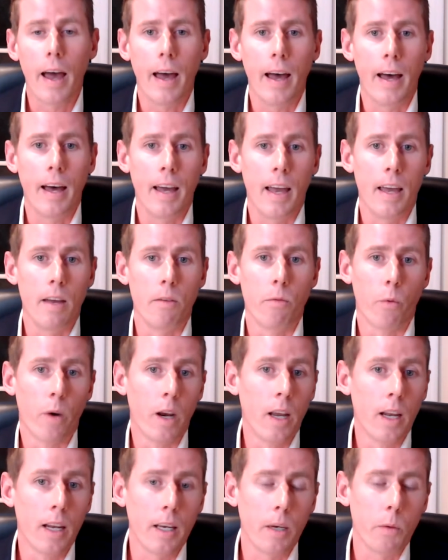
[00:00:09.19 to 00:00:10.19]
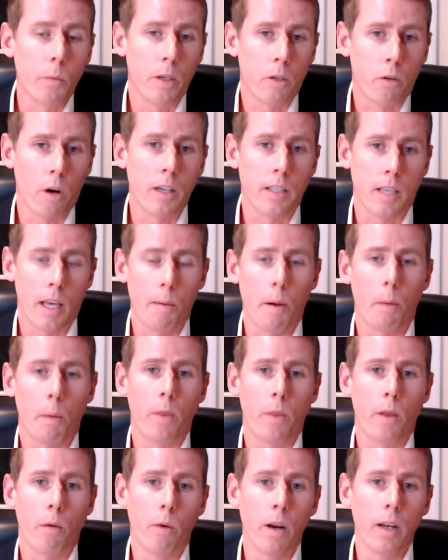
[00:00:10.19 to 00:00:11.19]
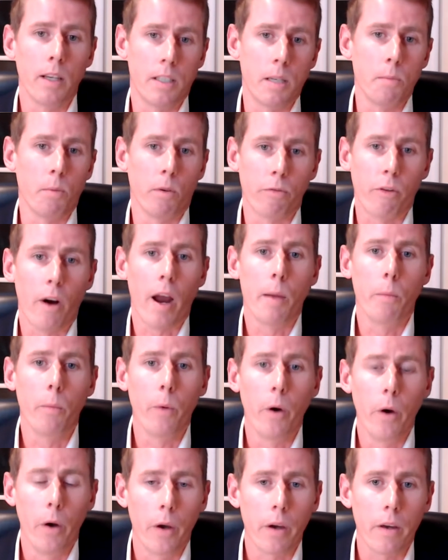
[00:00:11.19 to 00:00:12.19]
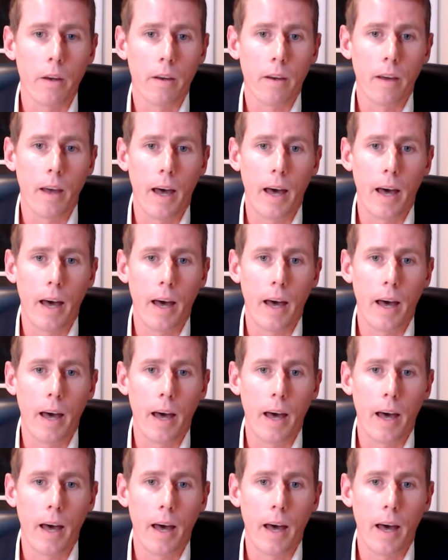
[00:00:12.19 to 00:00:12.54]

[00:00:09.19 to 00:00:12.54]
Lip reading: And really, we tried to come up with a really simple framework